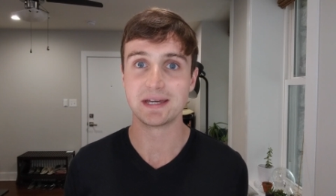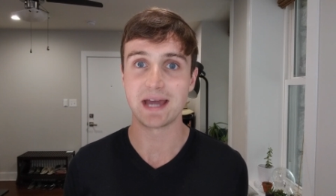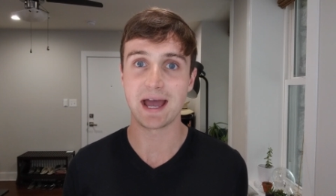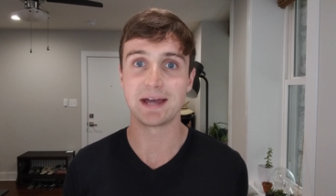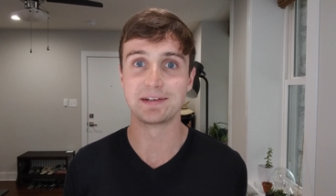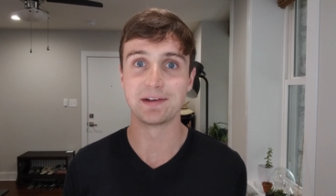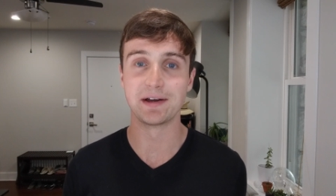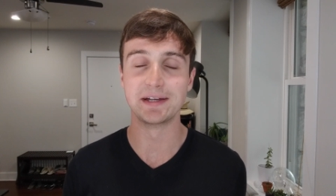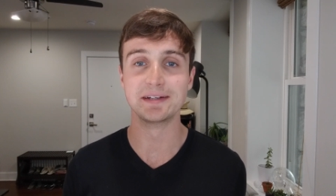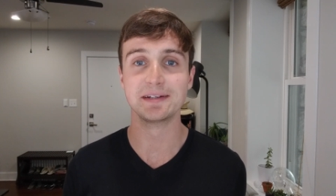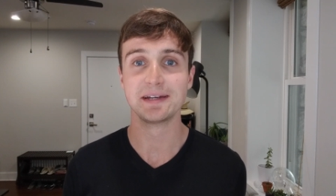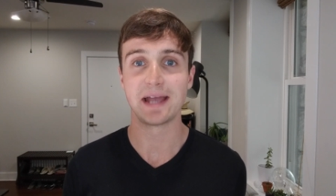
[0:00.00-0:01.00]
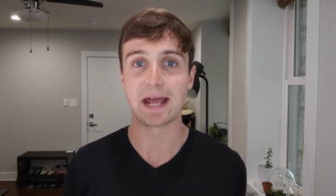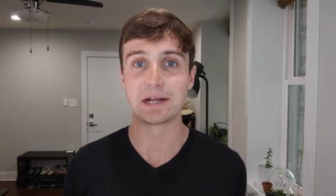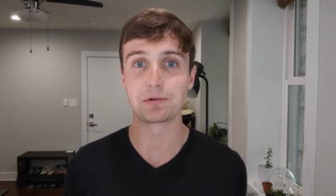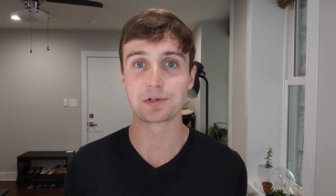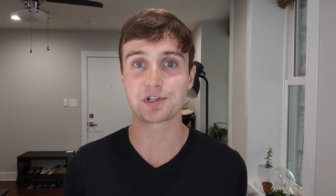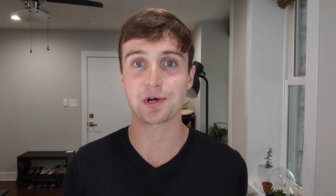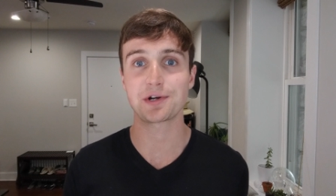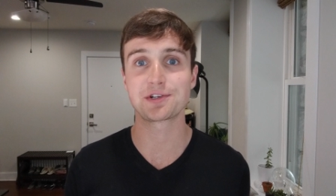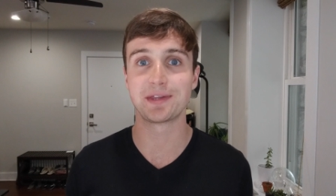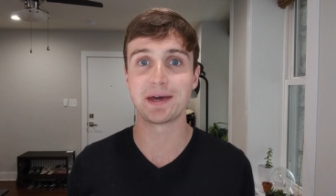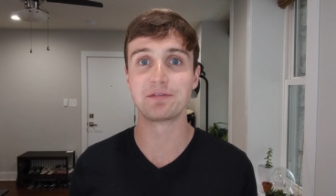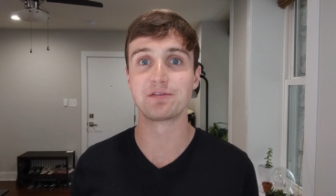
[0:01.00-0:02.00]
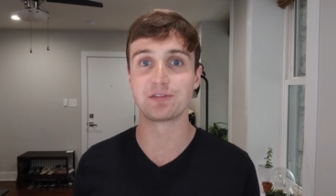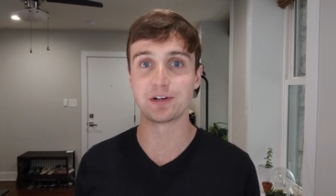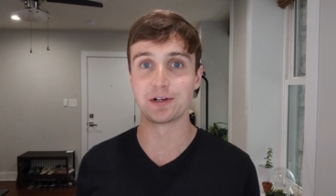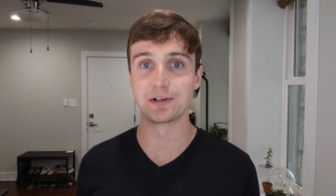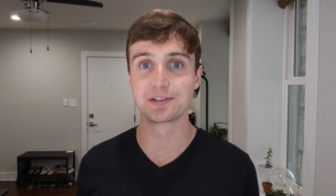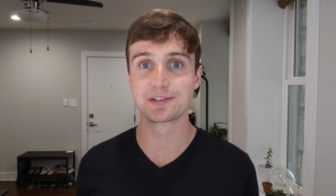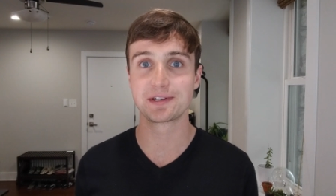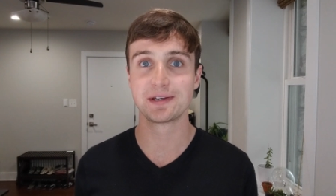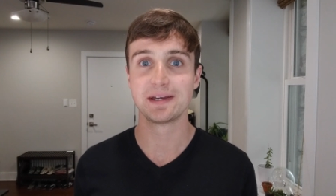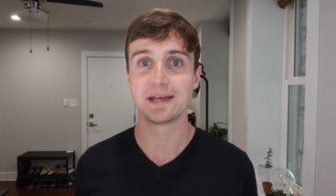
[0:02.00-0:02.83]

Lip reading: at night, and it will charge them first.